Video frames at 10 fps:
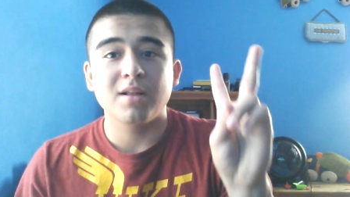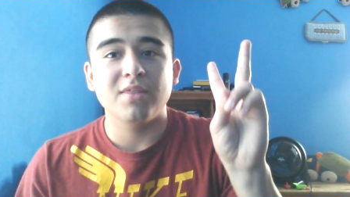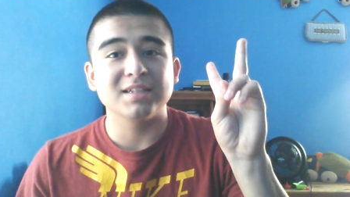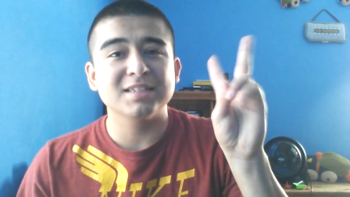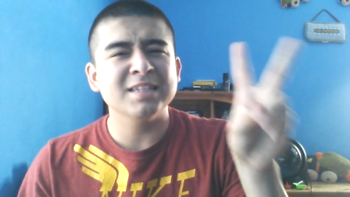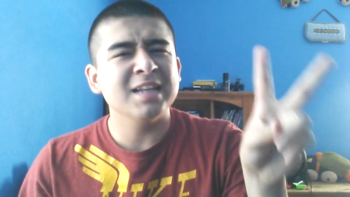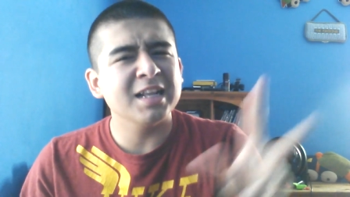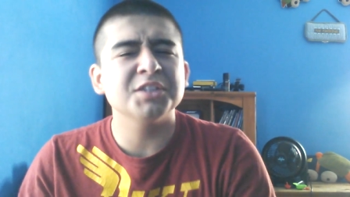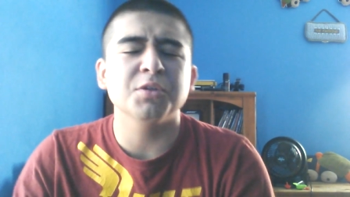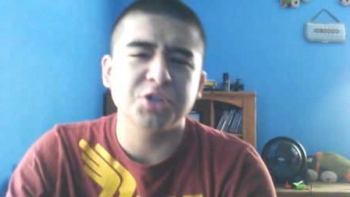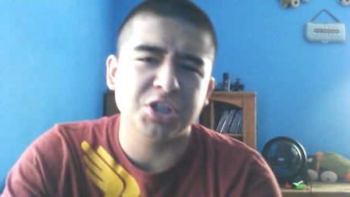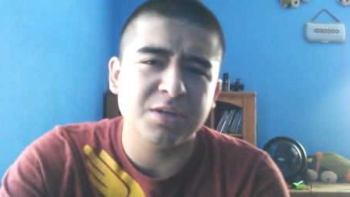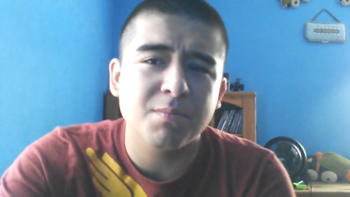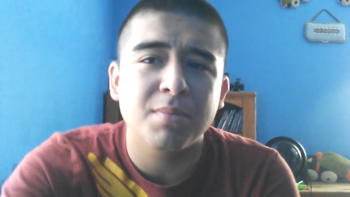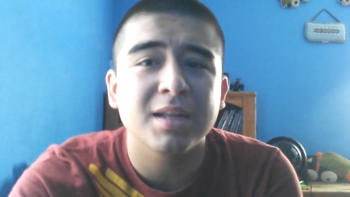that's not so
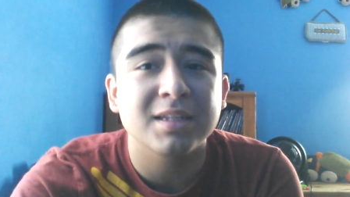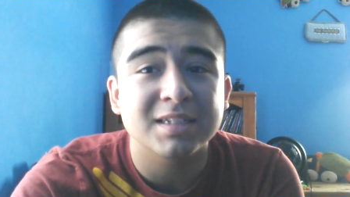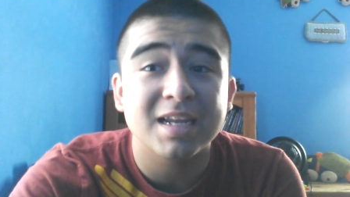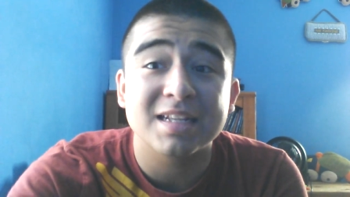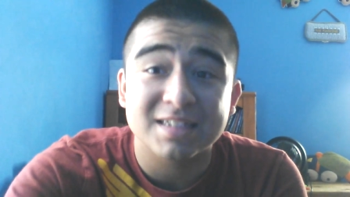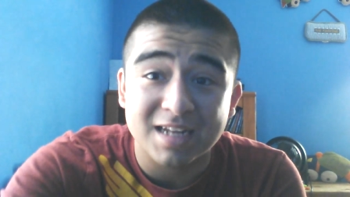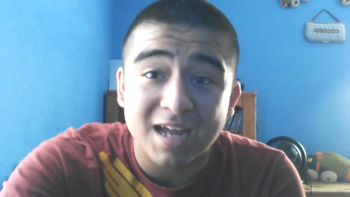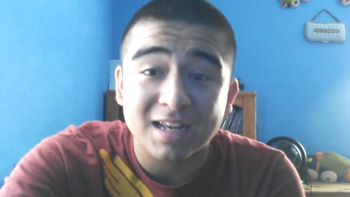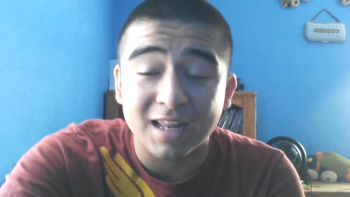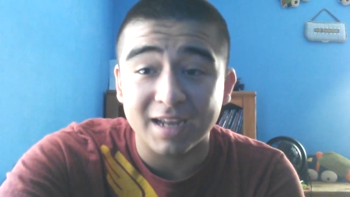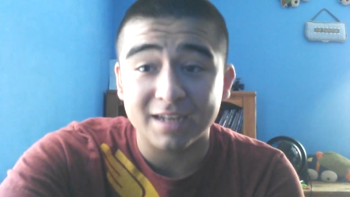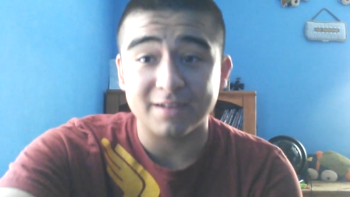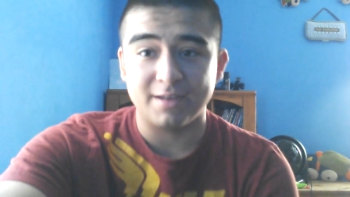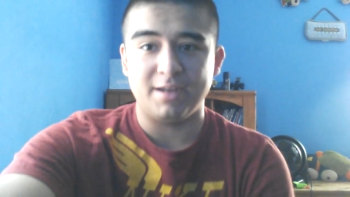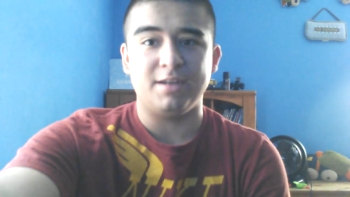cheap, but it's not like
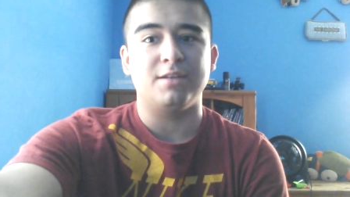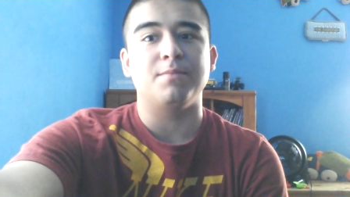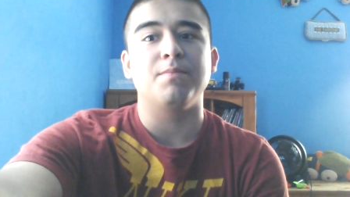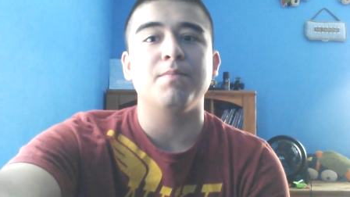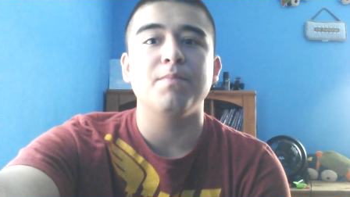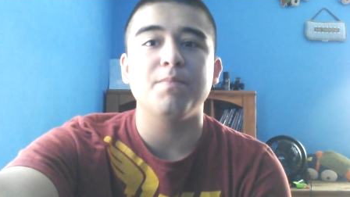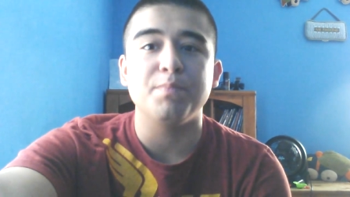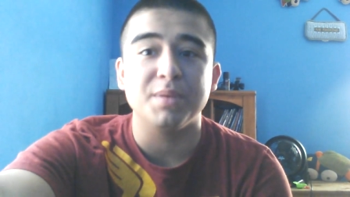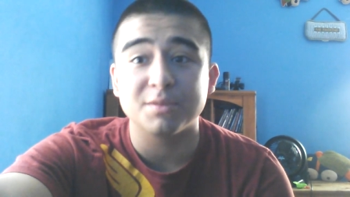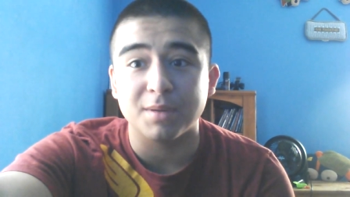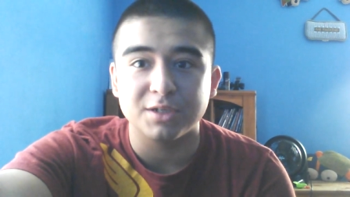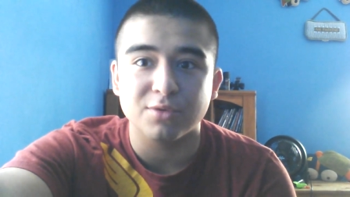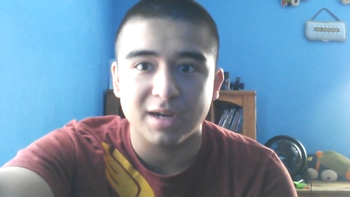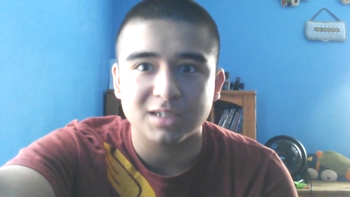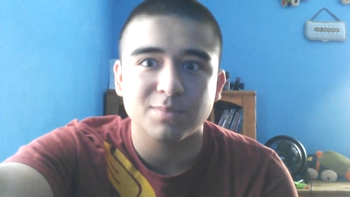a Beats by
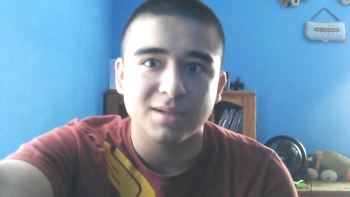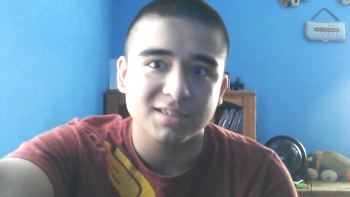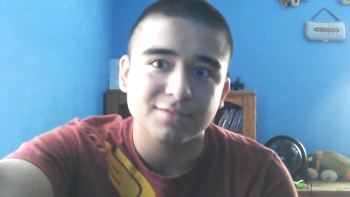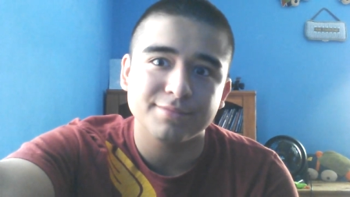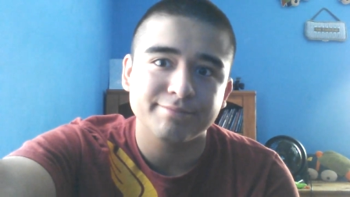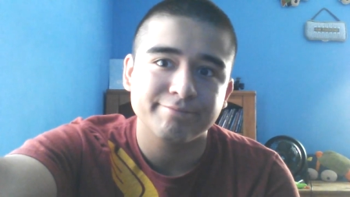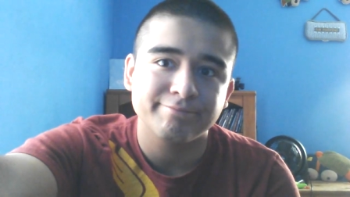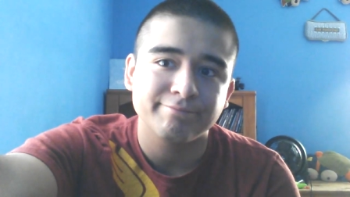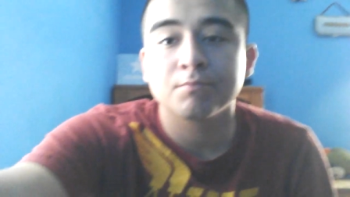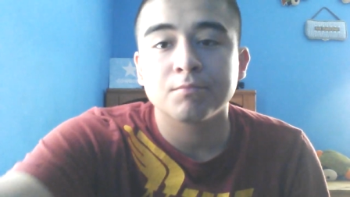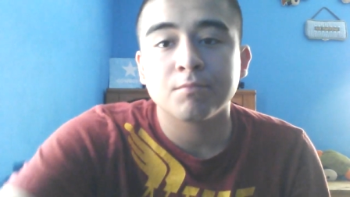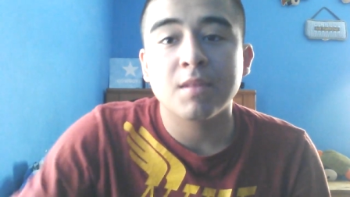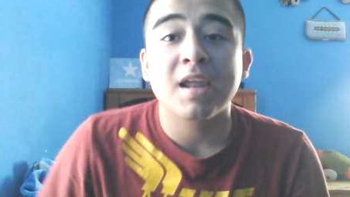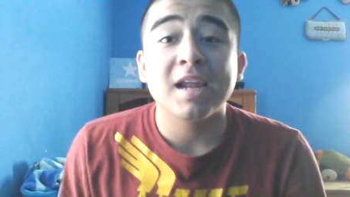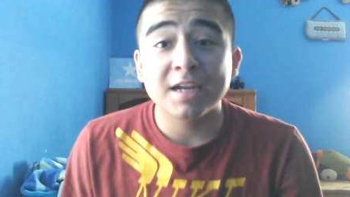Dre expensive.
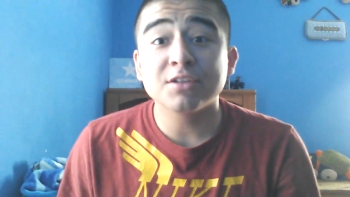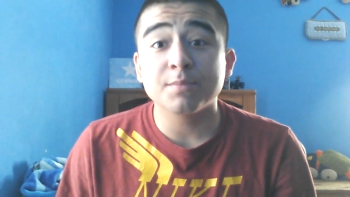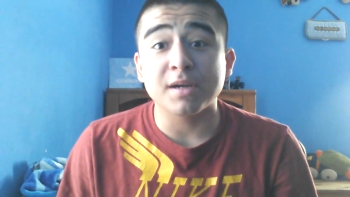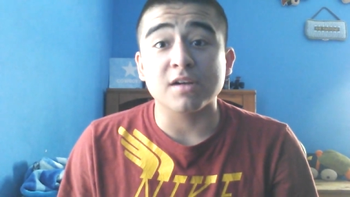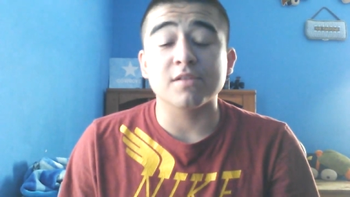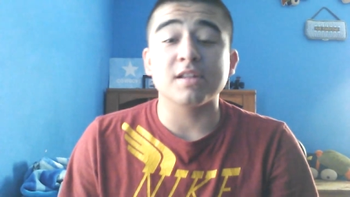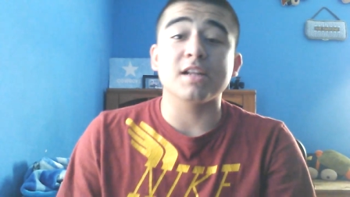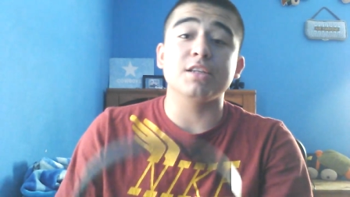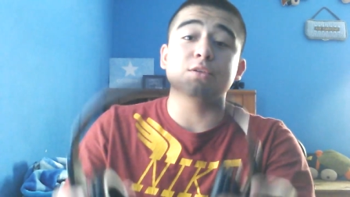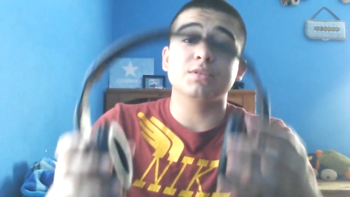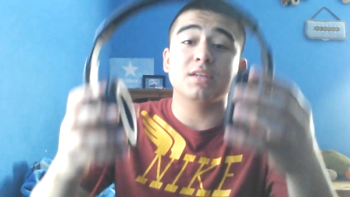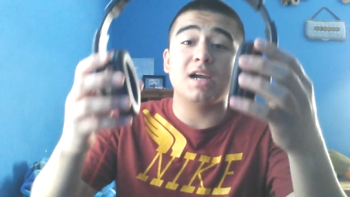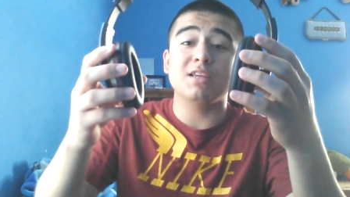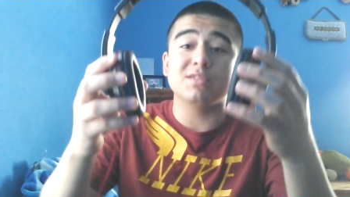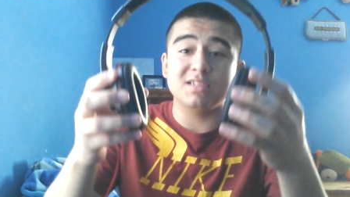Here's a pair that I used. I
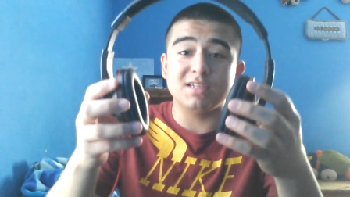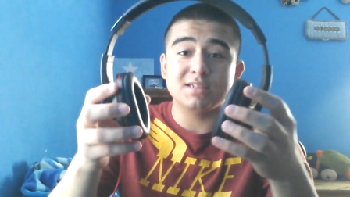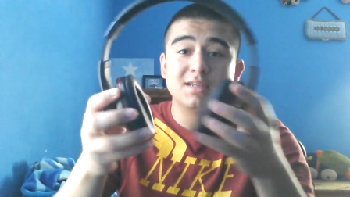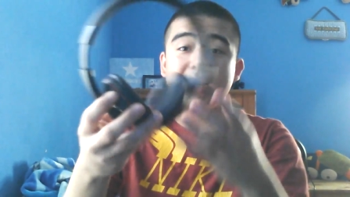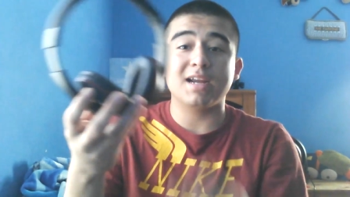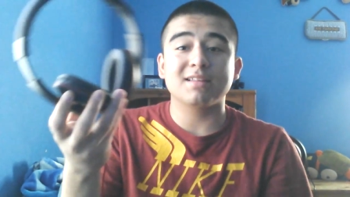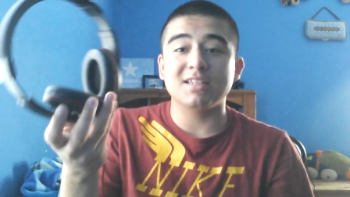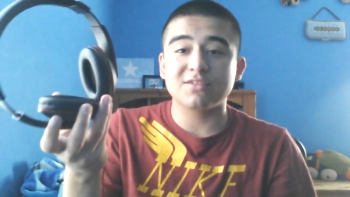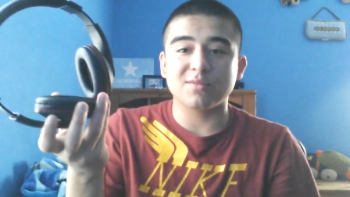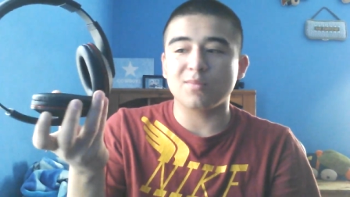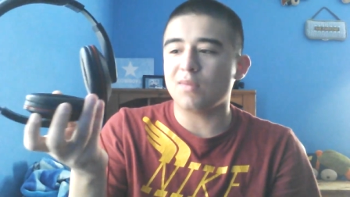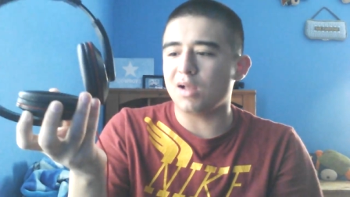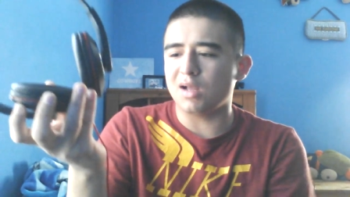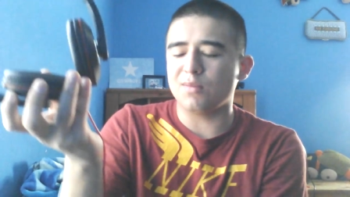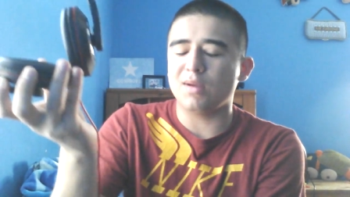used these. I got these from
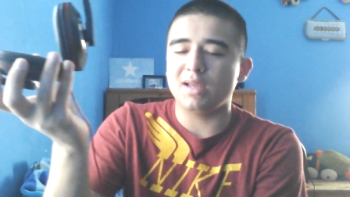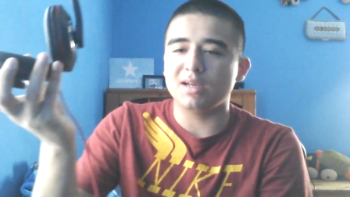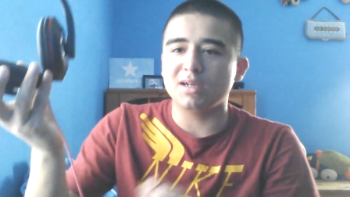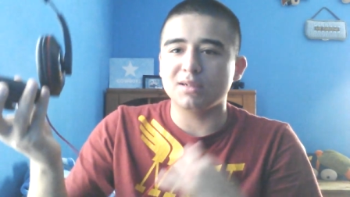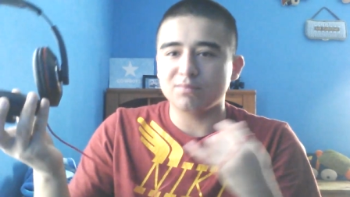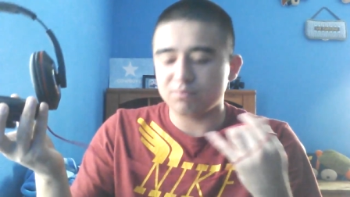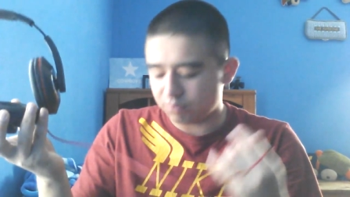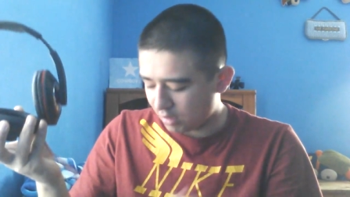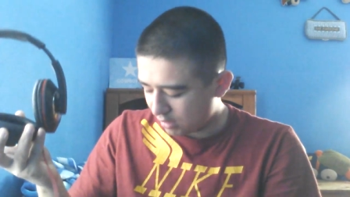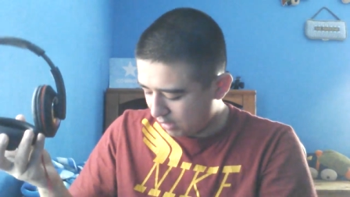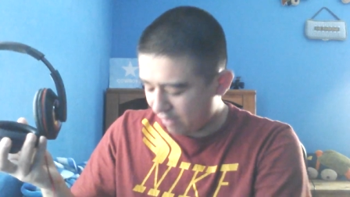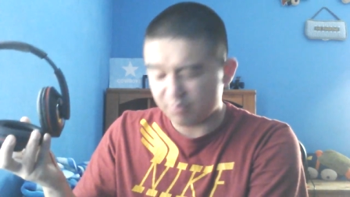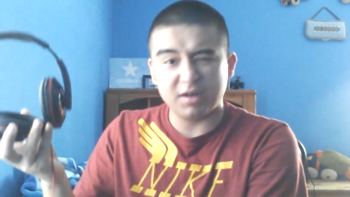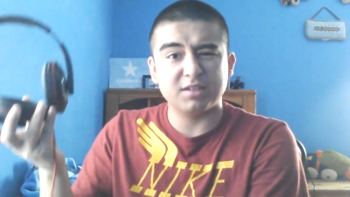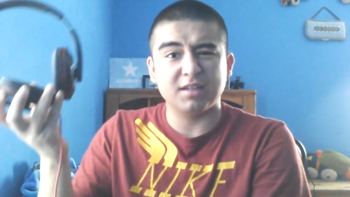my half
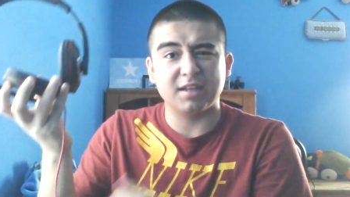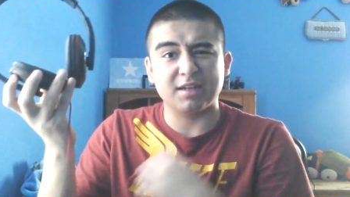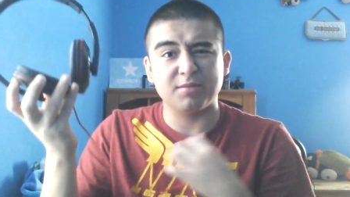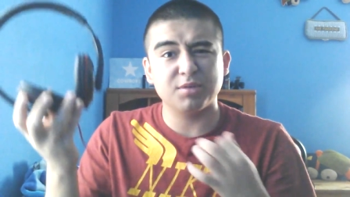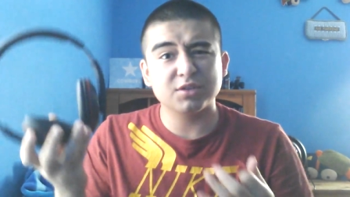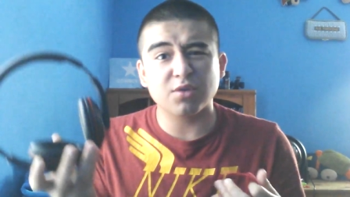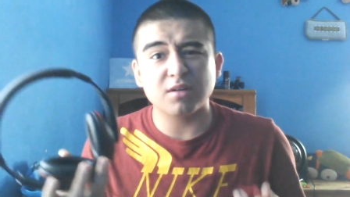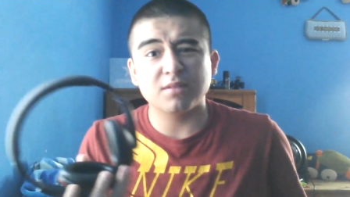price, like a bookstore,